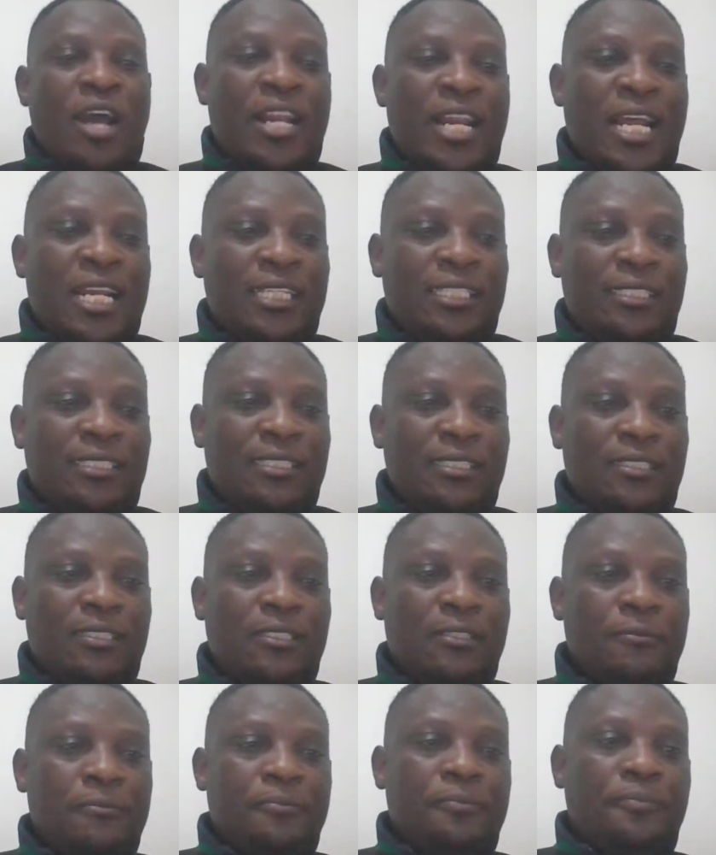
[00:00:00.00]

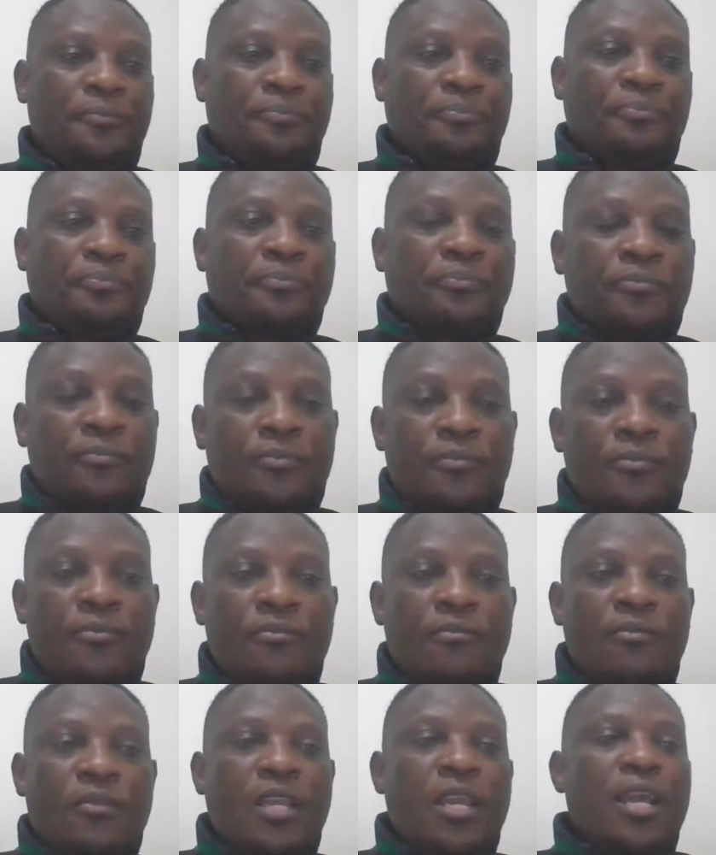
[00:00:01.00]
analysis.
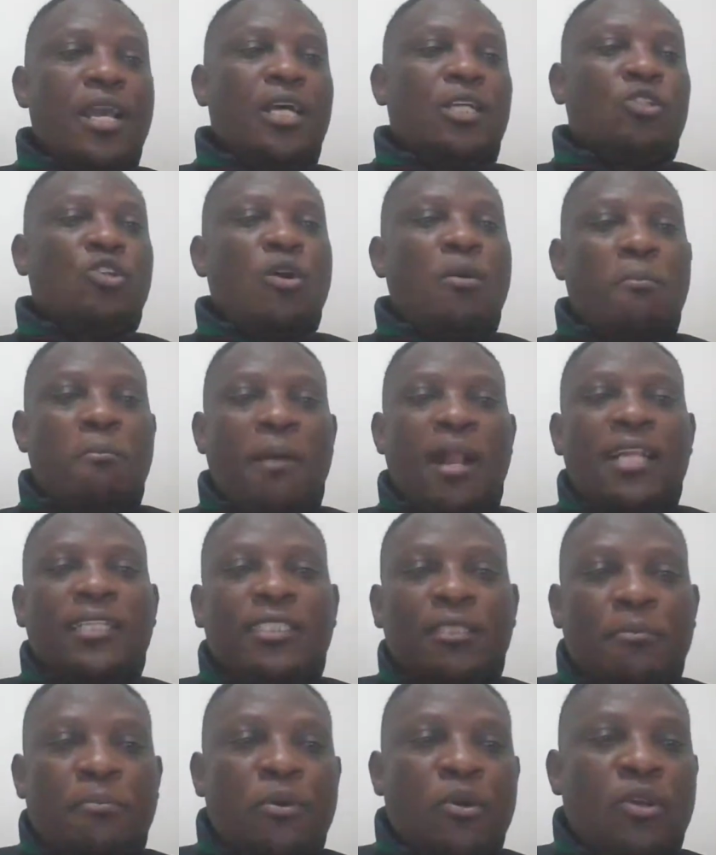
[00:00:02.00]
So
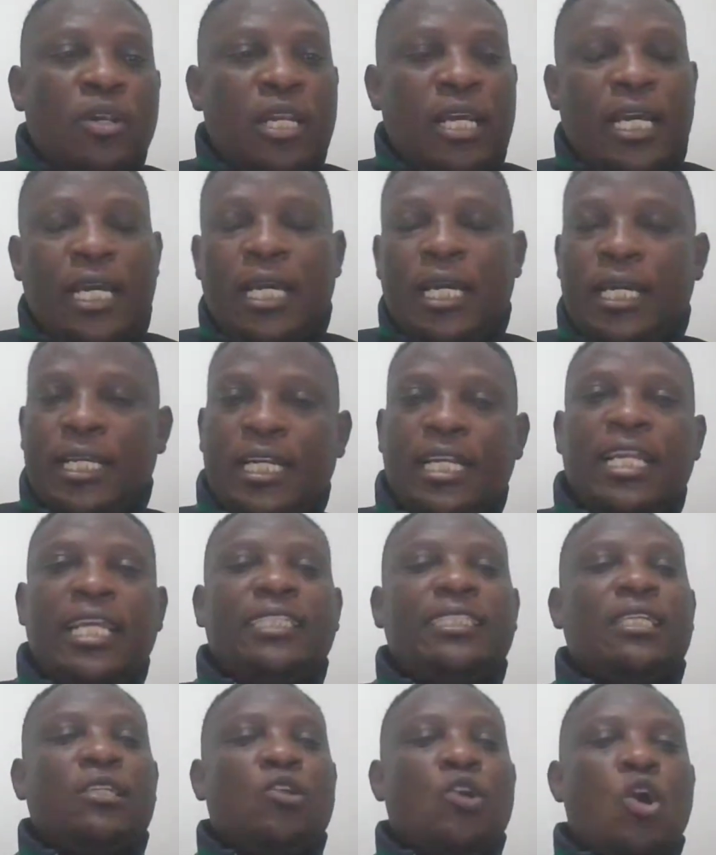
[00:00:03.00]
multiple
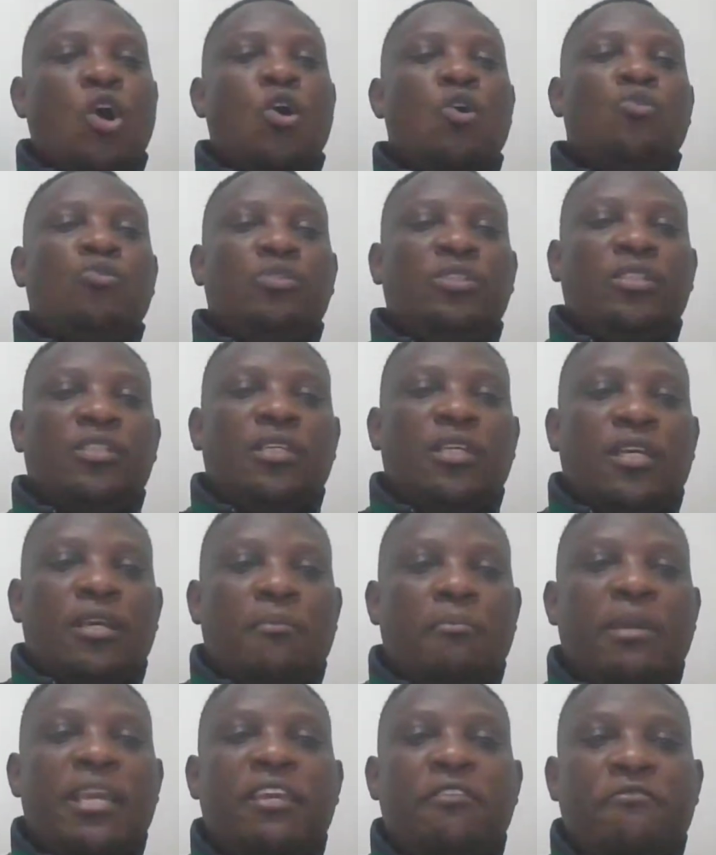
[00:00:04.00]
related codes
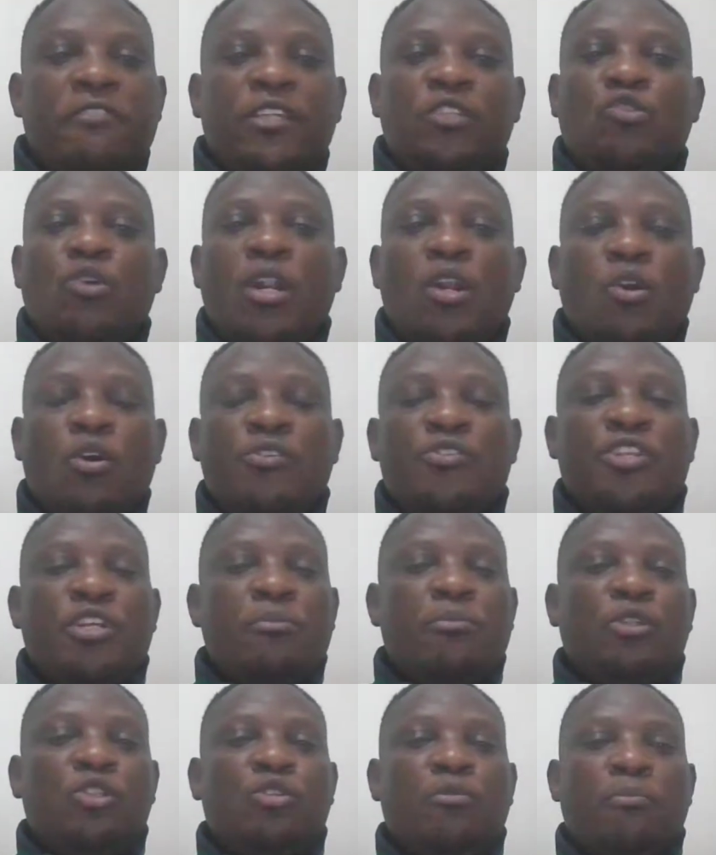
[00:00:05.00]
may eventually
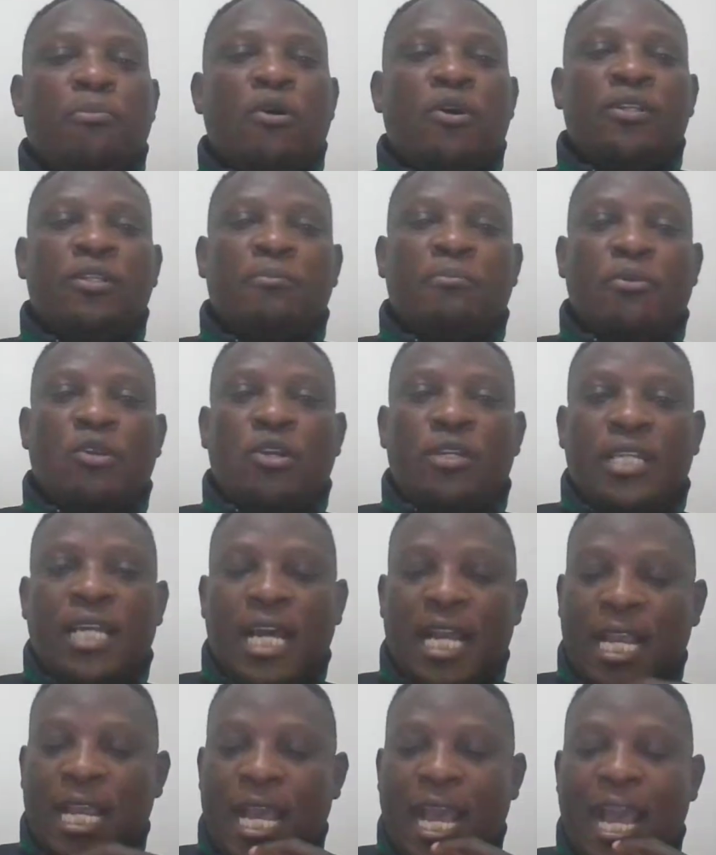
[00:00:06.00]
contribute to
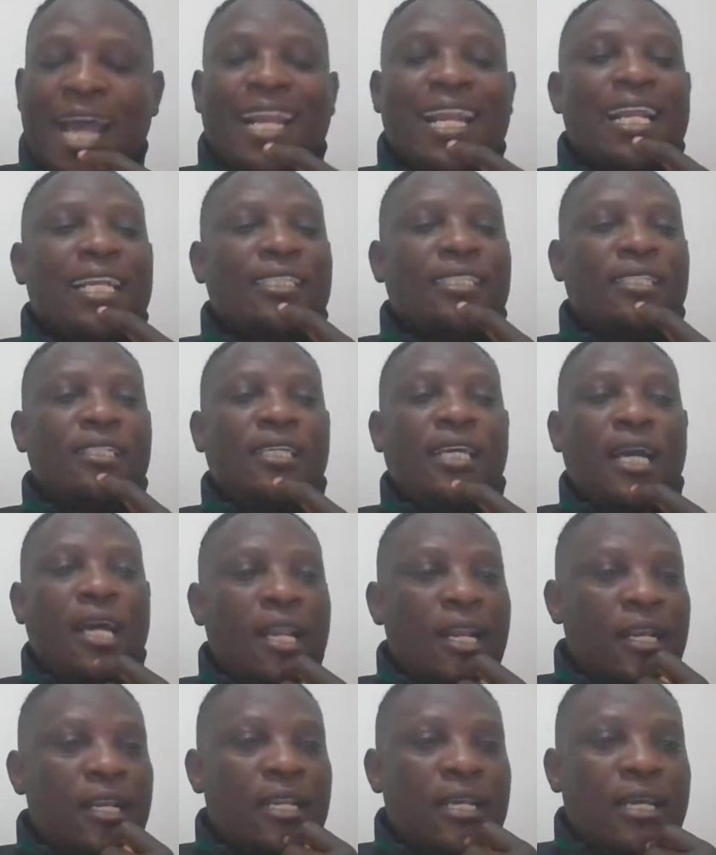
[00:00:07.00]
broader
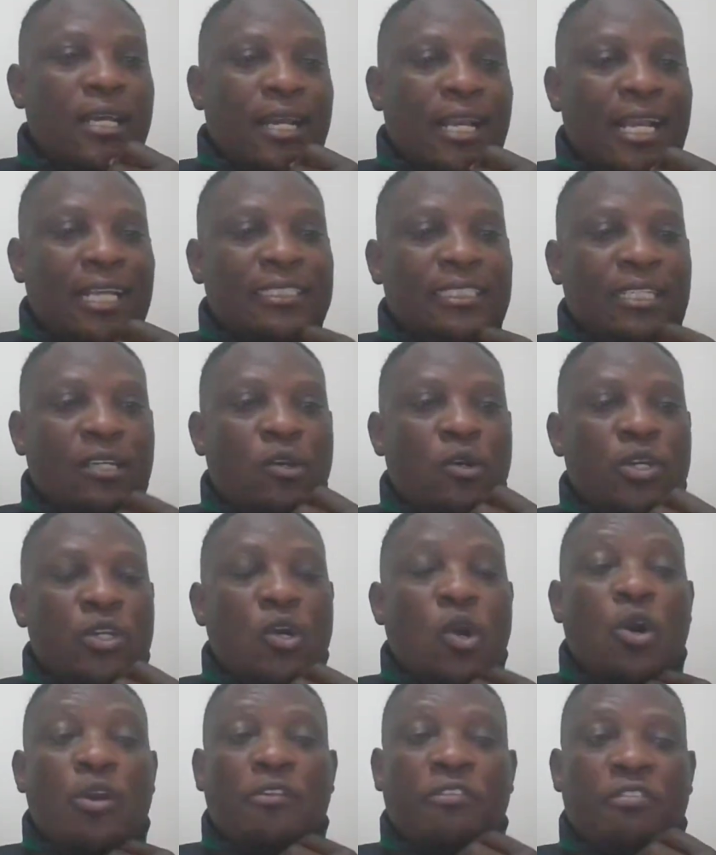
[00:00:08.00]
analytical category
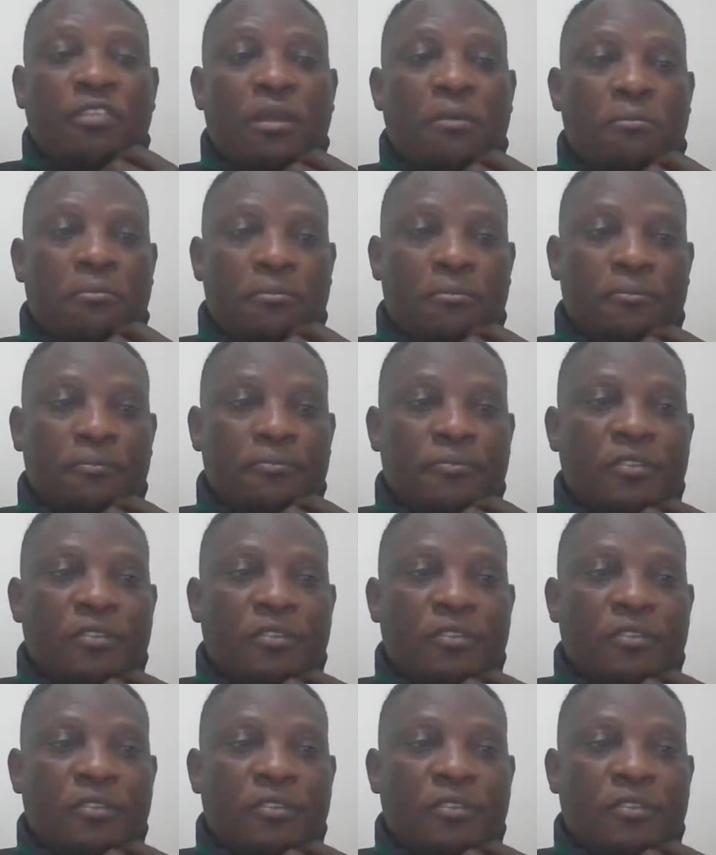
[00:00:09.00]
or theme.